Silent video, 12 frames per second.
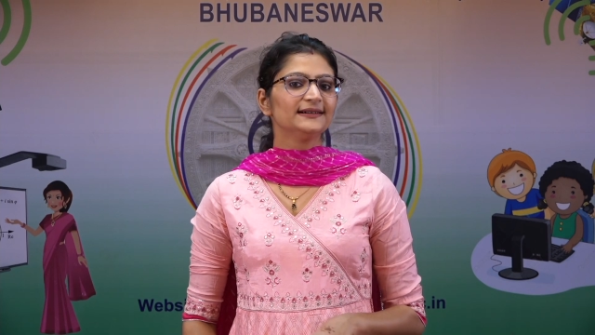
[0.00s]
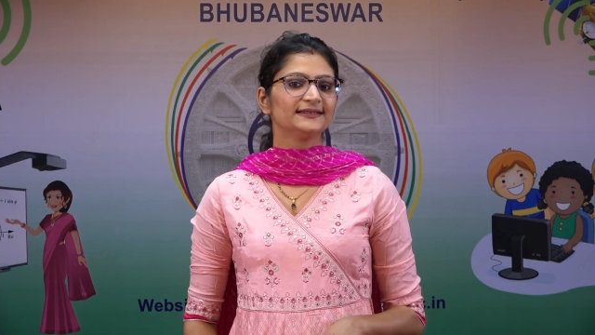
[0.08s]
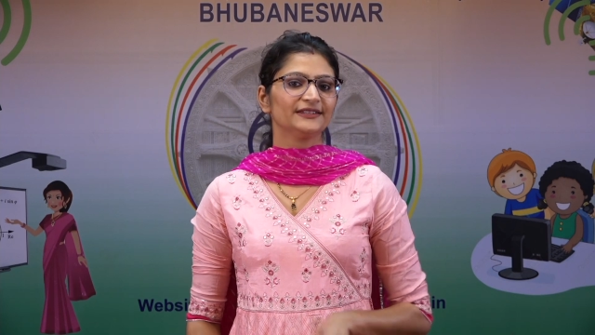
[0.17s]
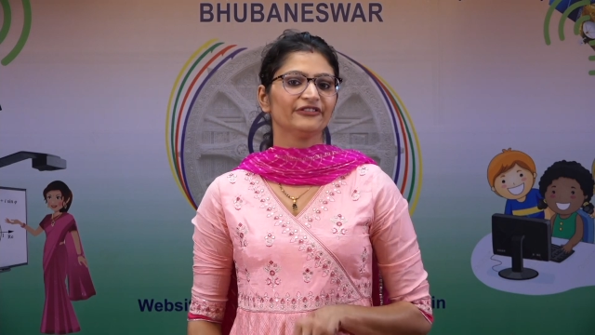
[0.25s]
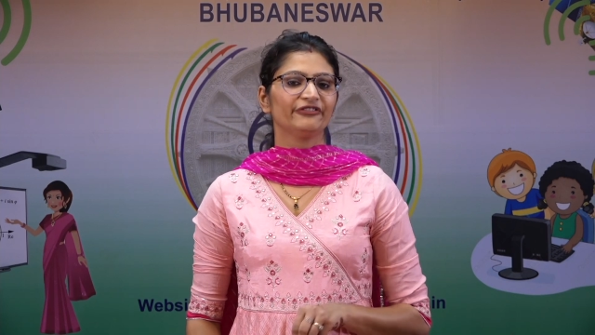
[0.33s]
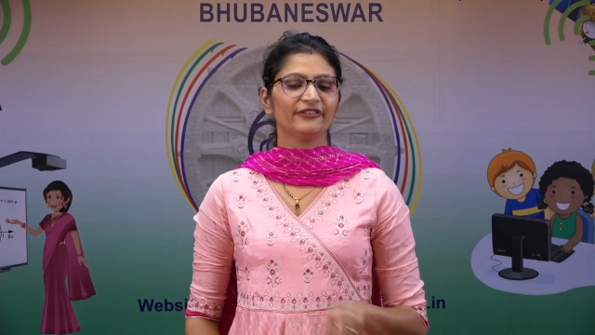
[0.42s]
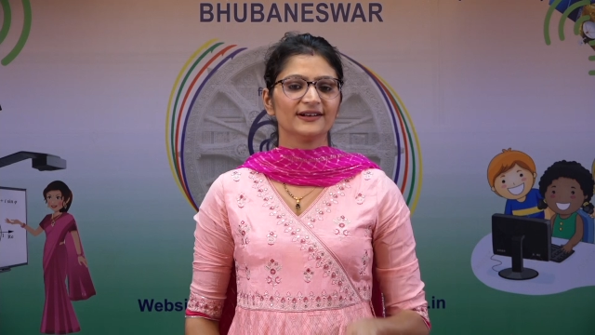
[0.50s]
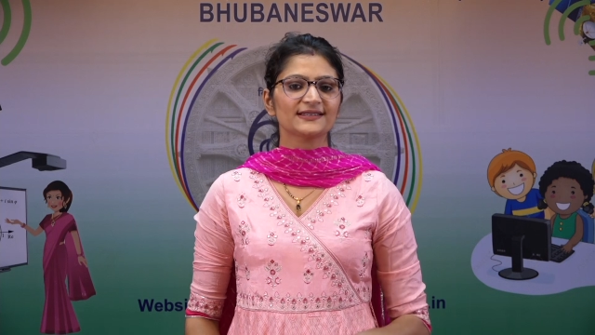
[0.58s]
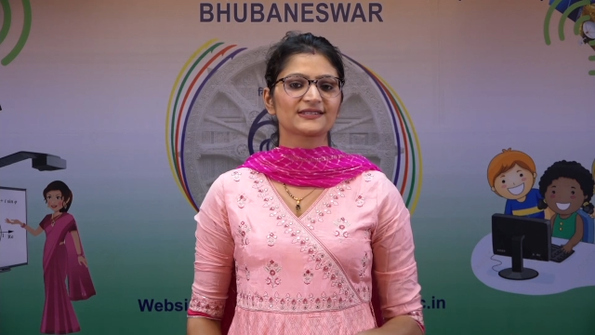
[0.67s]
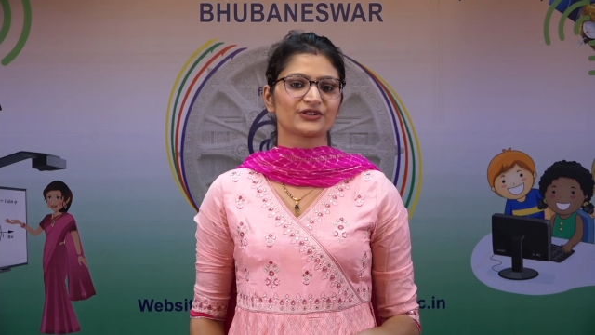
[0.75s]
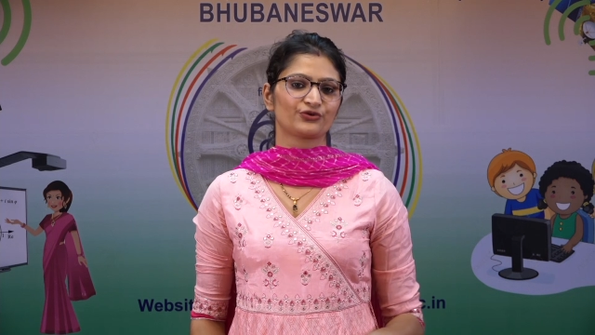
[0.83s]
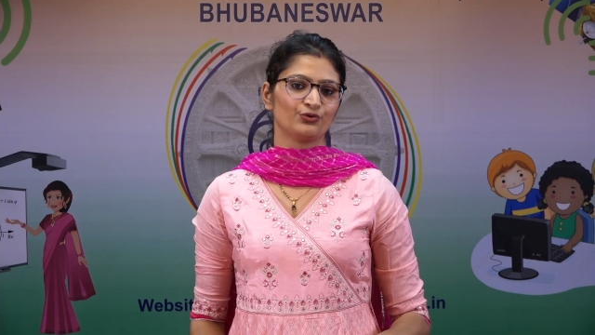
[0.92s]
the
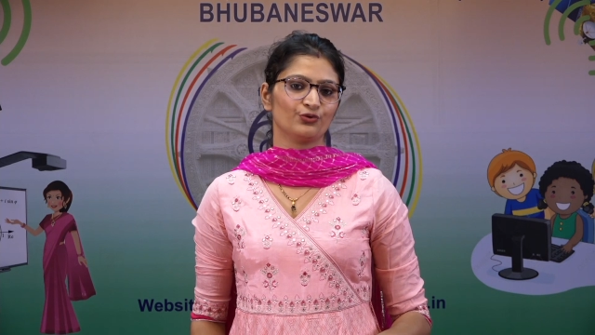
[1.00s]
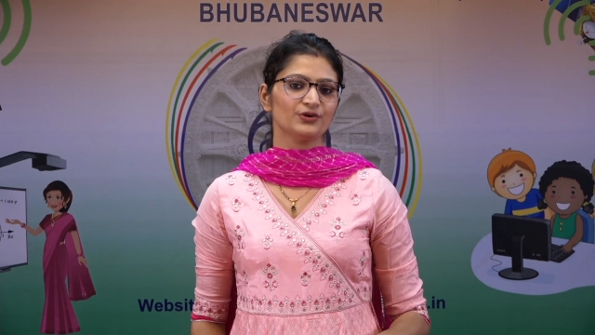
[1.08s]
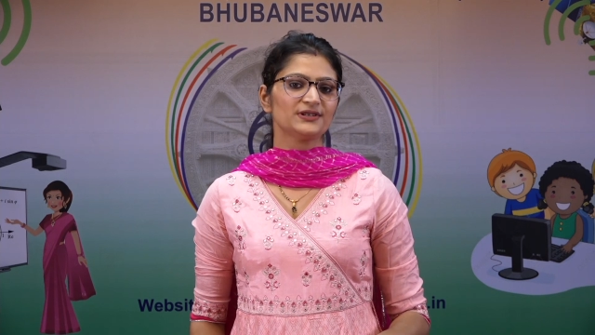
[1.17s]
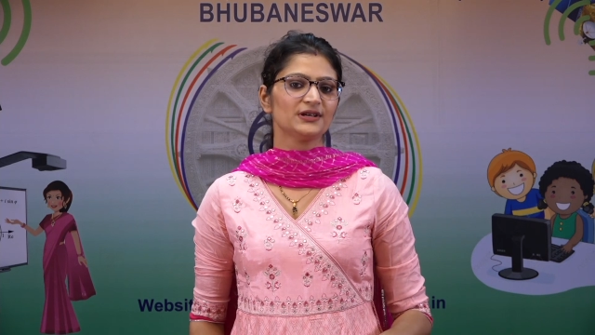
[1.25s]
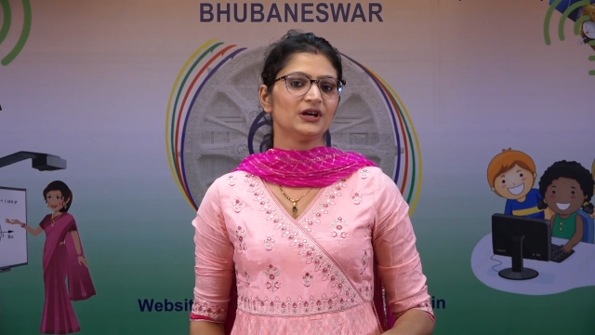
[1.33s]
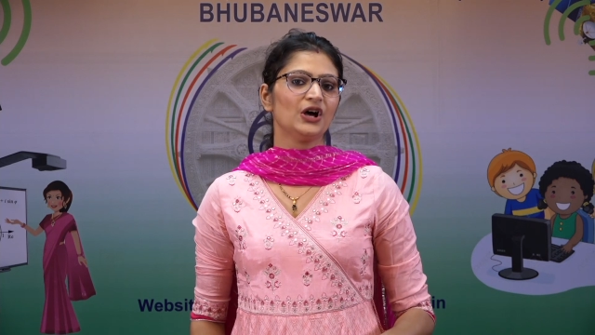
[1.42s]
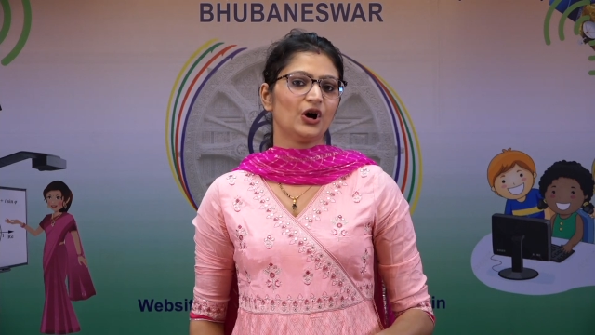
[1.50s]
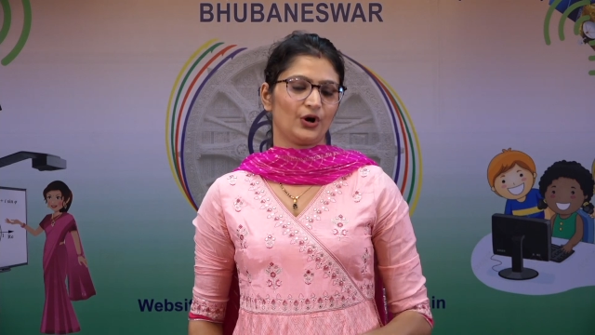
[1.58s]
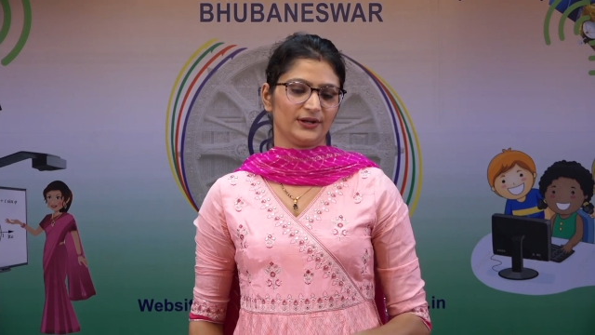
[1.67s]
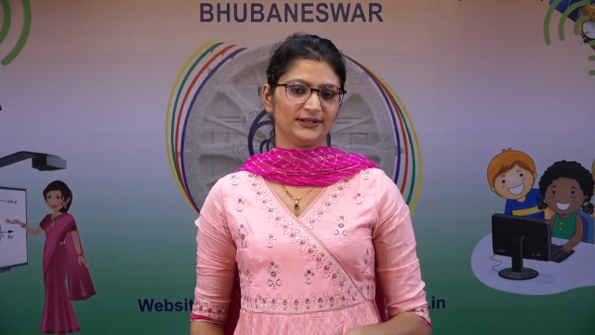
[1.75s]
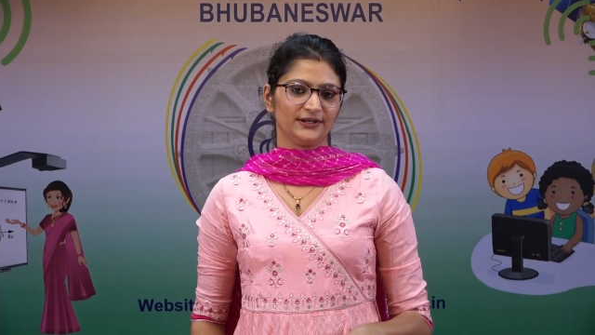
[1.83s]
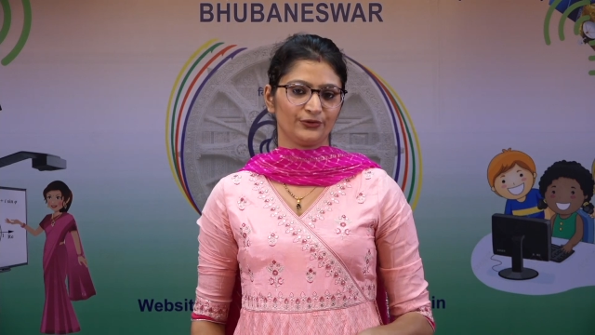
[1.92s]
first road,
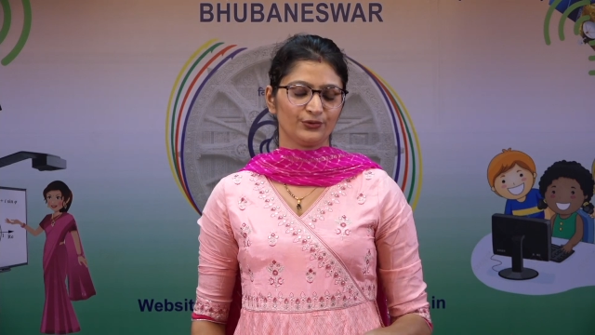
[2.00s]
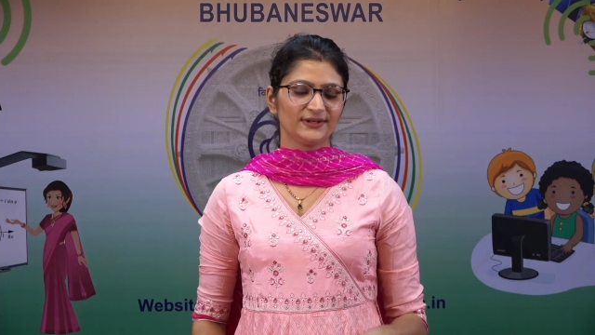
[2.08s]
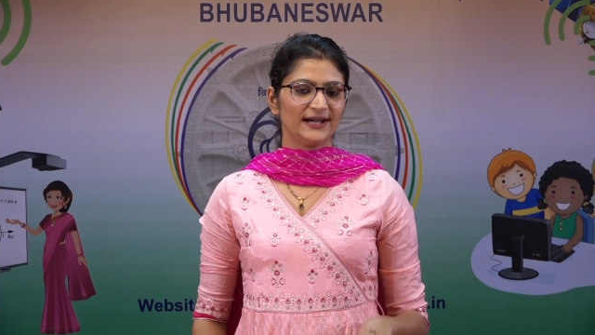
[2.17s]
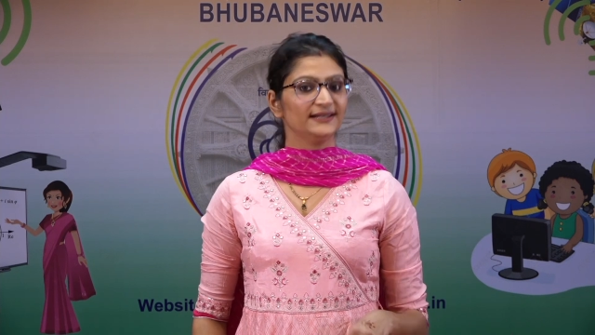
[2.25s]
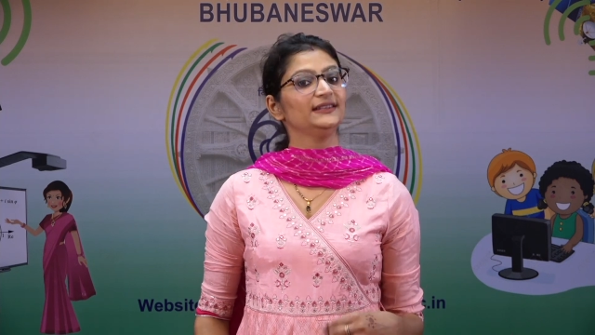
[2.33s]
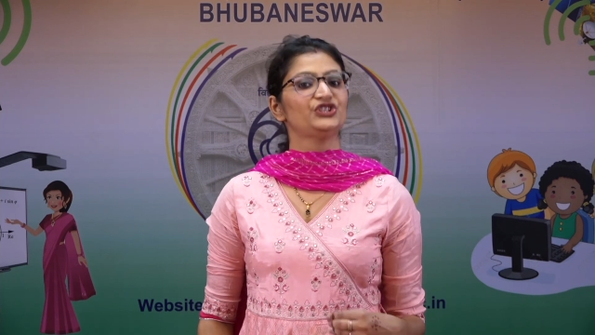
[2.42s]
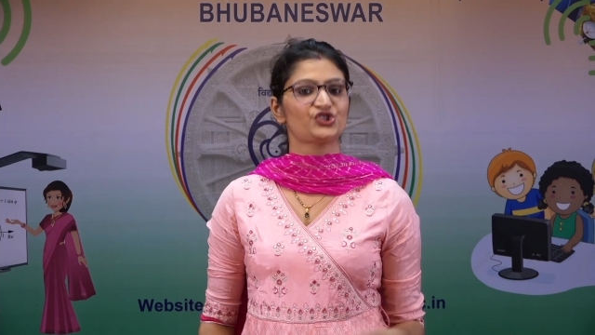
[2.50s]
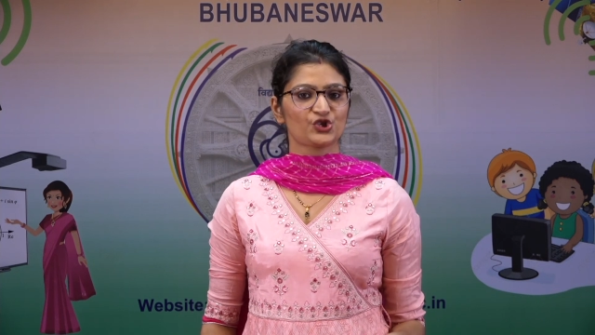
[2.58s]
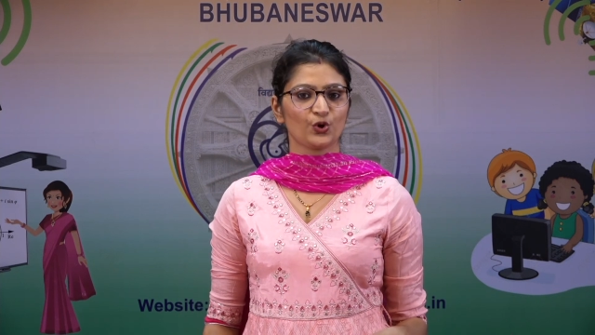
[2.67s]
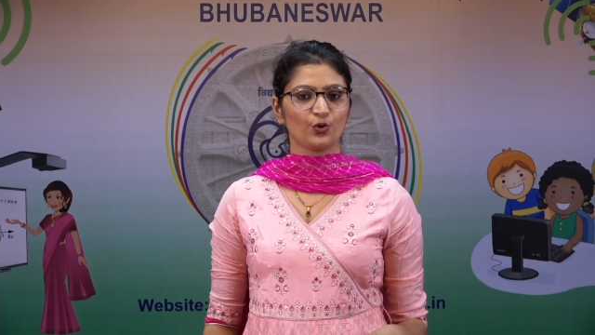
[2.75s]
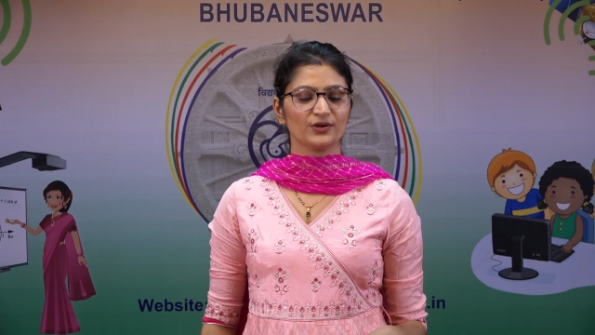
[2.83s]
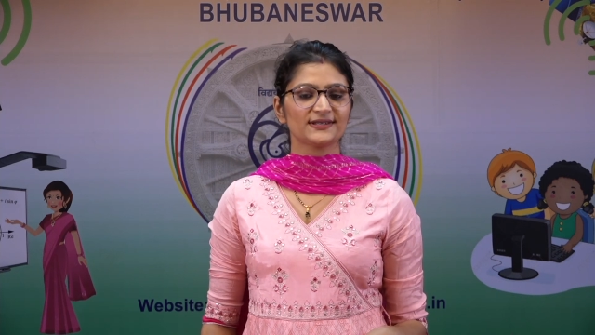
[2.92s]
or the road that he
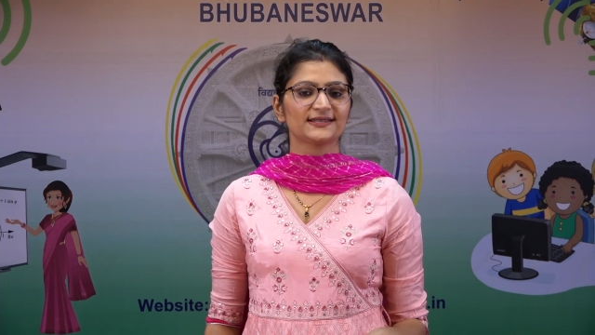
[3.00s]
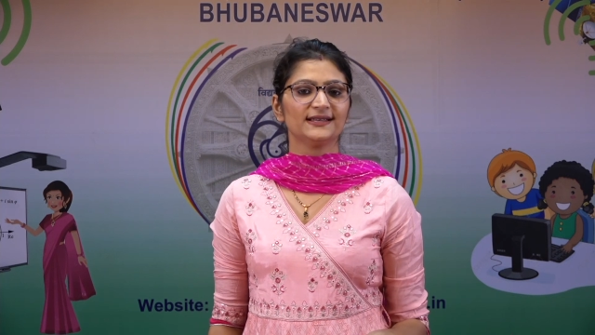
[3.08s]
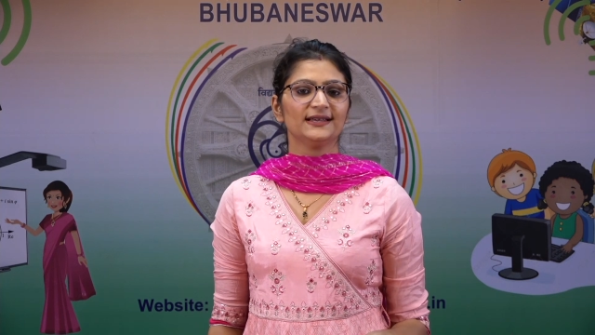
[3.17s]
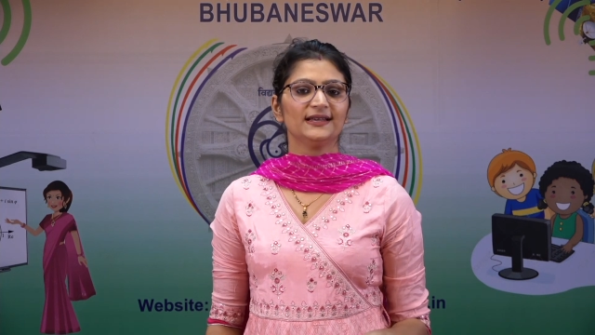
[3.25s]
chose,